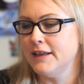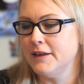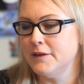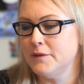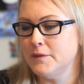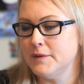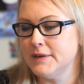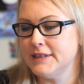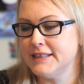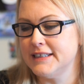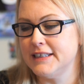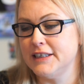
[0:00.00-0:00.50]

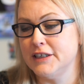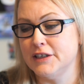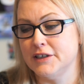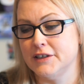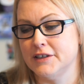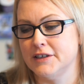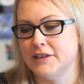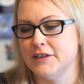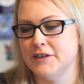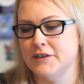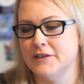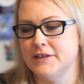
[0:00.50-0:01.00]
It was a
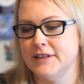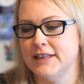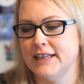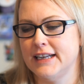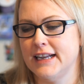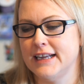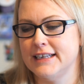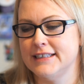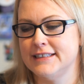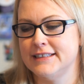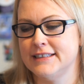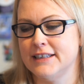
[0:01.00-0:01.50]
year ago
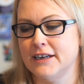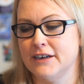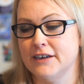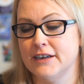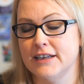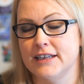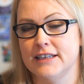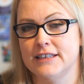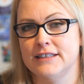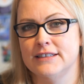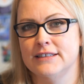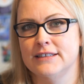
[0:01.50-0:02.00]
that I
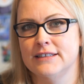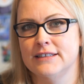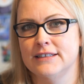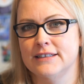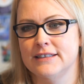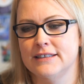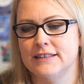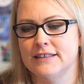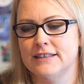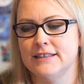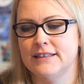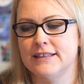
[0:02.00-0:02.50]
started
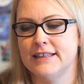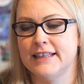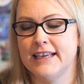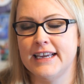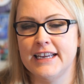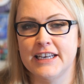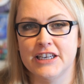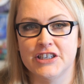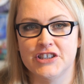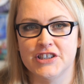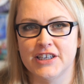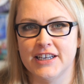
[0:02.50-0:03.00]
the
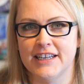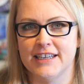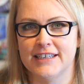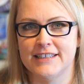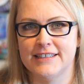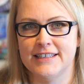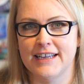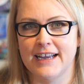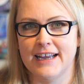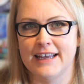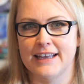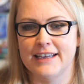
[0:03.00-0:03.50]
ketogenic
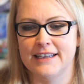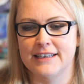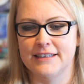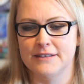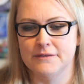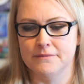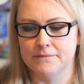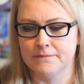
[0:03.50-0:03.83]
diet,